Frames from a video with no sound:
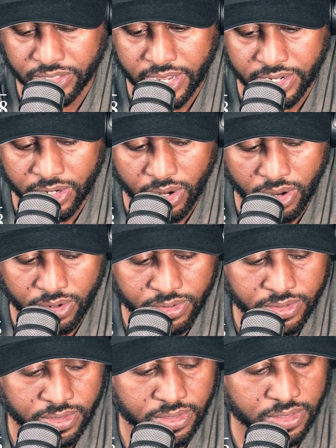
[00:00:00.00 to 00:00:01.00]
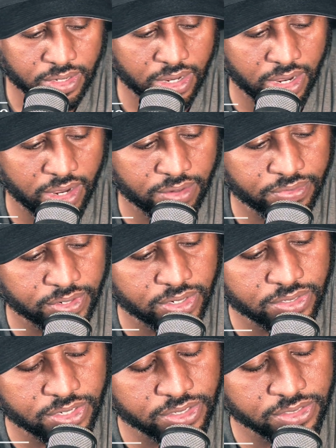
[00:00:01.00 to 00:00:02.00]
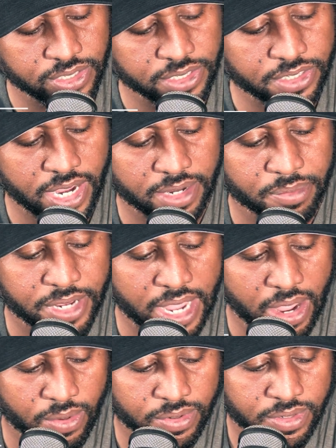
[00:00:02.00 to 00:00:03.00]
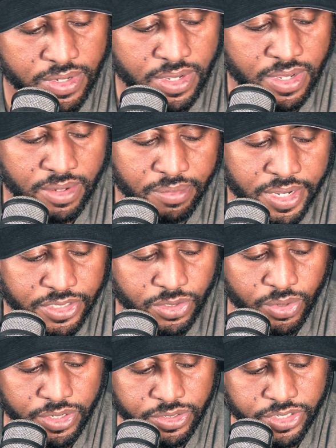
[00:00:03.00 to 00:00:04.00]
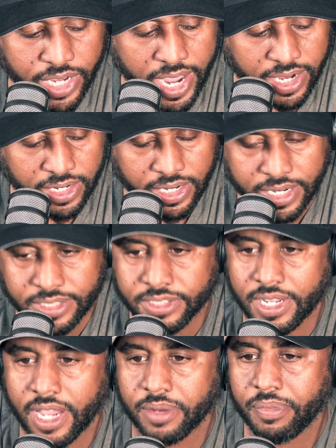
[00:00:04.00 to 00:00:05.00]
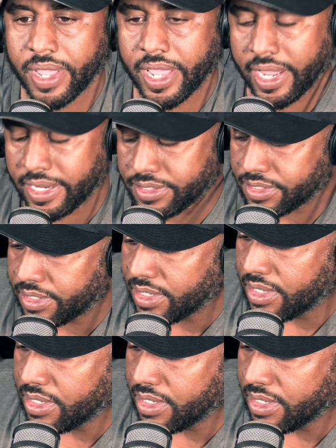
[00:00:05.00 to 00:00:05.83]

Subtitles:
to thank y'all for continuously checking me out. Make sure you share the link, share the page.